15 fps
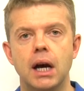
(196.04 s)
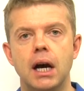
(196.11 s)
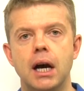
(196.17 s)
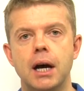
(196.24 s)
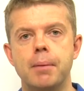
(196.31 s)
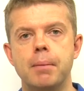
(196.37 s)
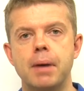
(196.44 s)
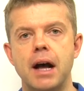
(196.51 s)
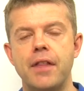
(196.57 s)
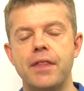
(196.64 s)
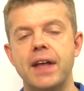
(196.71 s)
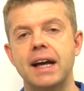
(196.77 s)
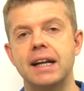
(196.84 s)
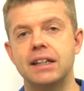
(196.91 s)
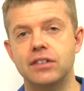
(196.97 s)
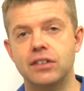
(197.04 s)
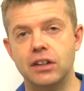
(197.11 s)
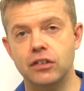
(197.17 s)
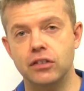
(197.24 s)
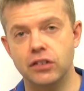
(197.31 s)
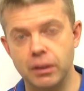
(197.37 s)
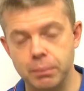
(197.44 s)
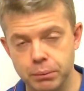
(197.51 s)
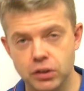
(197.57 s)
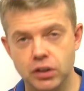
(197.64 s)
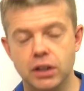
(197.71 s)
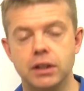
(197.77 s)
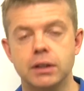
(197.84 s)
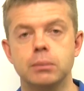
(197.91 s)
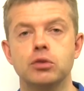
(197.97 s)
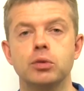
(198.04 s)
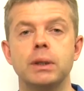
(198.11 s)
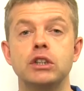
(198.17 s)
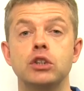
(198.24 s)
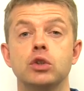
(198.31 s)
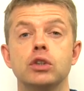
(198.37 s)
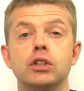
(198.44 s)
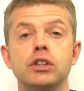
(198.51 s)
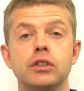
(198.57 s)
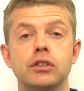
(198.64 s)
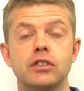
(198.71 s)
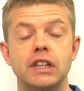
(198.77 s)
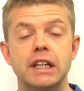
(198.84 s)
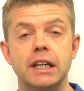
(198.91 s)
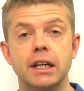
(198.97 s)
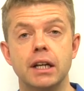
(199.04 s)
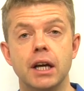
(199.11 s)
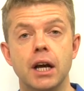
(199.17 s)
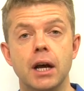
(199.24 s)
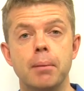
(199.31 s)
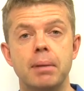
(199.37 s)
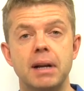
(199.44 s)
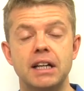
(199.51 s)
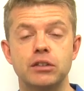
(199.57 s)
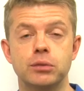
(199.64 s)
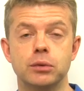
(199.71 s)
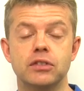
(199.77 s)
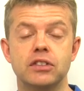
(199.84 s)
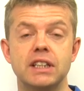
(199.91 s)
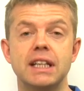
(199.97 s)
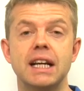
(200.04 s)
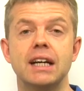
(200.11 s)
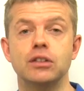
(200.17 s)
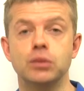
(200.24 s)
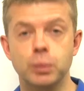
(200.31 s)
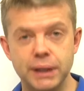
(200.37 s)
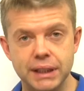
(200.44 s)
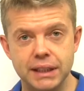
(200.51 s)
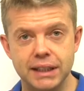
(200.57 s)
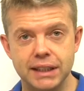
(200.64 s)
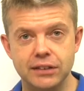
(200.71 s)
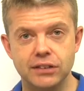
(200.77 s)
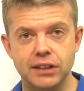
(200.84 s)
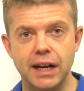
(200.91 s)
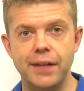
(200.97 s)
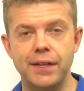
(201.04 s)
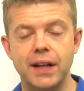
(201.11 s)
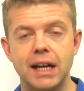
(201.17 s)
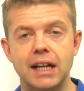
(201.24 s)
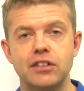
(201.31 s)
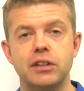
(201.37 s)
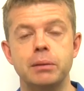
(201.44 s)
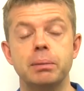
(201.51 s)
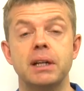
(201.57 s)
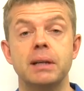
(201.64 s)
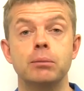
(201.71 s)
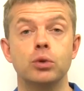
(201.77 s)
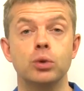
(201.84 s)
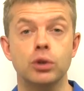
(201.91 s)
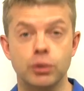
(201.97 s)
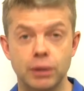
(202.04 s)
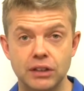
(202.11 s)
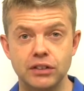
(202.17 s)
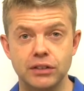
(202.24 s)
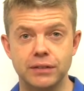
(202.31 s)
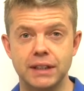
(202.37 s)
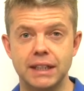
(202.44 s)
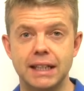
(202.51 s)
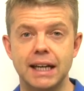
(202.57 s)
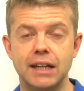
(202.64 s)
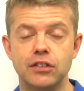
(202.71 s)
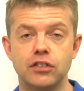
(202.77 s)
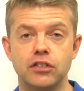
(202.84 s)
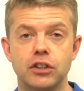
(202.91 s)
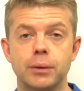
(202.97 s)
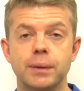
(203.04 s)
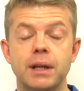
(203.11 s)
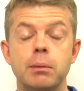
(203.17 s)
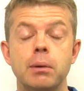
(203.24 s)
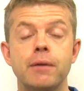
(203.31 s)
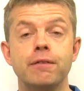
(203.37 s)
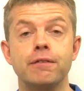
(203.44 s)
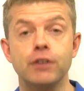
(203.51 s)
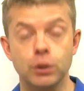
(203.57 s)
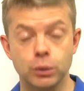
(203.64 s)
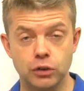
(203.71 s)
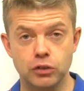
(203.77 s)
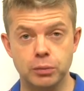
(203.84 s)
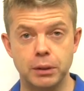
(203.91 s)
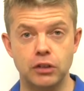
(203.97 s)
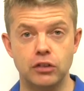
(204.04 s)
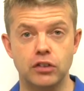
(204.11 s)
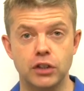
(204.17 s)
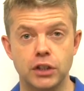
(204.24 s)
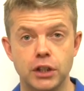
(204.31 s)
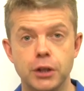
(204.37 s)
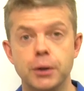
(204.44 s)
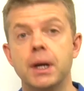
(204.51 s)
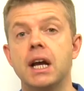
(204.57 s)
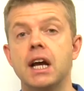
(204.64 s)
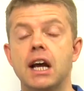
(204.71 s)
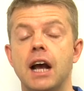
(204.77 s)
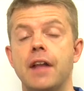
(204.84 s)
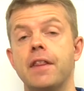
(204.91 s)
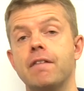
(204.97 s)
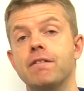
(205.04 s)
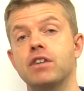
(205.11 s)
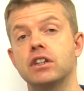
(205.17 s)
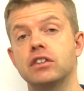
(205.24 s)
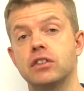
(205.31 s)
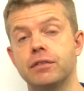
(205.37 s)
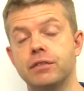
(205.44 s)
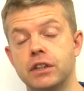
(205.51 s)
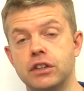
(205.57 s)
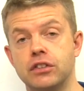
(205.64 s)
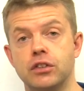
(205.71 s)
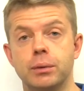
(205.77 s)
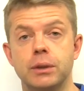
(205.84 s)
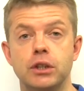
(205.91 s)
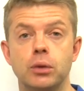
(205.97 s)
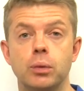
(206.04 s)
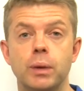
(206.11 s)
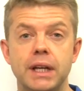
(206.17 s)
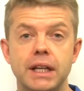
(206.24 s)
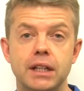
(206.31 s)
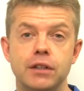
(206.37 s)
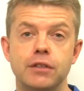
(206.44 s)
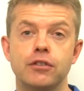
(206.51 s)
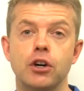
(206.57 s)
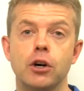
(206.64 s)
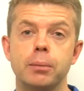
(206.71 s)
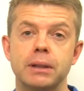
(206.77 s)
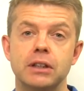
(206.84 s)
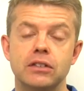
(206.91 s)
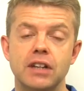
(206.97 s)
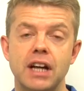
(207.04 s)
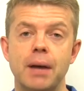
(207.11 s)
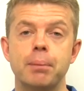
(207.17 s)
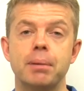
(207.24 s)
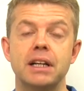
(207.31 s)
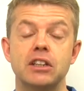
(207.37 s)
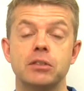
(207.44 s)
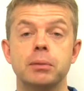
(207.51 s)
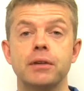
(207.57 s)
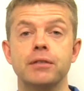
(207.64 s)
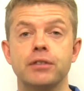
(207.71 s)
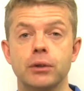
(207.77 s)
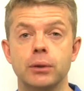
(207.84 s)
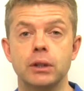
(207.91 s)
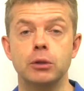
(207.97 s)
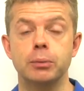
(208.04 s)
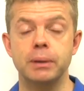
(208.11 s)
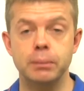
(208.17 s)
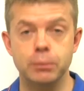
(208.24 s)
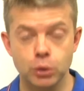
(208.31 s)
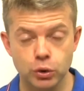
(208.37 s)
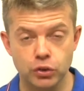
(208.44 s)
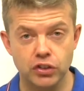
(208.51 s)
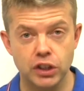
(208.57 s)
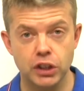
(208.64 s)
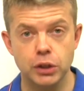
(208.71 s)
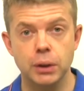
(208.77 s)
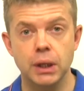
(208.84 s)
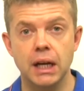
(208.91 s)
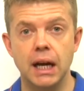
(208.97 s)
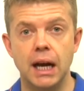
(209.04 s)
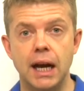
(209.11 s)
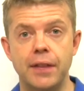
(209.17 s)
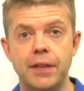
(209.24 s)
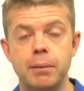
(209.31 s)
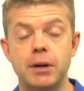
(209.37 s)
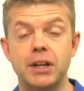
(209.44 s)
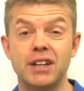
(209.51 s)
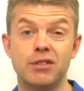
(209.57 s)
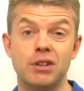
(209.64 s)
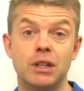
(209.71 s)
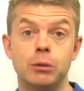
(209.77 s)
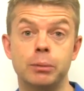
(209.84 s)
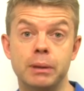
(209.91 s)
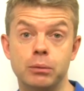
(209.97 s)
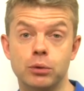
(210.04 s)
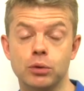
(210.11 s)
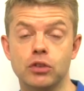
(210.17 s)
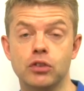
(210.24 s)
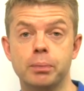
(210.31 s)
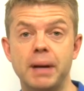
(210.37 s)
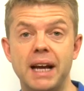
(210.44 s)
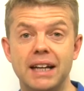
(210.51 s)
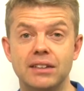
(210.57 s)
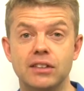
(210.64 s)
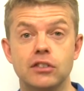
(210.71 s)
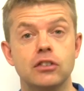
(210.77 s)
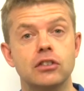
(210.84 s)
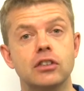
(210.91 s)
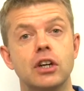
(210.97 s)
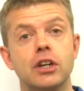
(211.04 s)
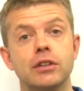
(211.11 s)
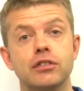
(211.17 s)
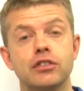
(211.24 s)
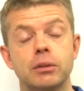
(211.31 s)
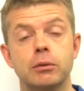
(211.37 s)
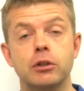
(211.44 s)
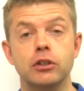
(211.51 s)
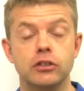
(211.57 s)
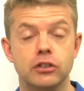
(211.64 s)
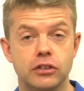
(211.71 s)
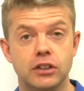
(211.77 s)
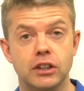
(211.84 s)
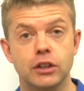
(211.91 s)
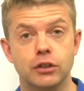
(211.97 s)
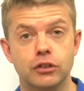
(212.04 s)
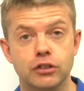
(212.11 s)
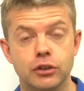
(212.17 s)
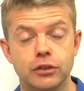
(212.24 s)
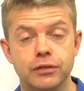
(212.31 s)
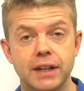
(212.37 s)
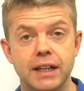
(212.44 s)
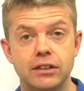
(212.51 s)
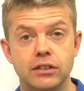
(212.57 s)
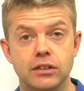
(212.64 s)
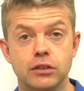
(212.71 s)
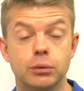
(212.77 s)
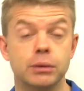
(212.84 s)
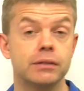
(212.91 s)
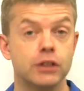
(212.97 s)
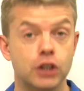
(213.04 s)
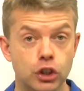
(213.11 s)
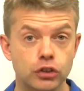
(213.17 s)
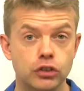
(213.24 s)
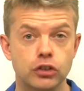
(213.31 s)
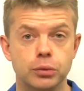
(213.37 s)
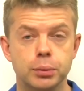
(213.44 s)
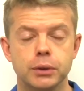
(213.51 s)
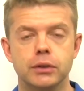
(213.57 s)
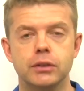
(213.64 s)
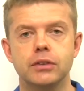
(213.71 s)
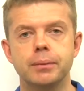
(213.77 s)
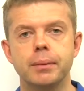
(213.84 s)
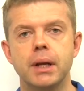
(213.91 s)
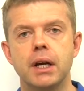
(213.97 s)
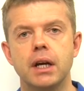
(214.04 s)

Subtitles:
and that is that sometimes when you're losing, players will see that as weakness and they'll actually play more aggressively against you and they won't fold as much to you. And then vice versa, when you're winning and you've got a big stack, players might fold a little bit more to you and they might give you a little bit more respect. It's just kind of subconscious psychological factors or even conscious ones.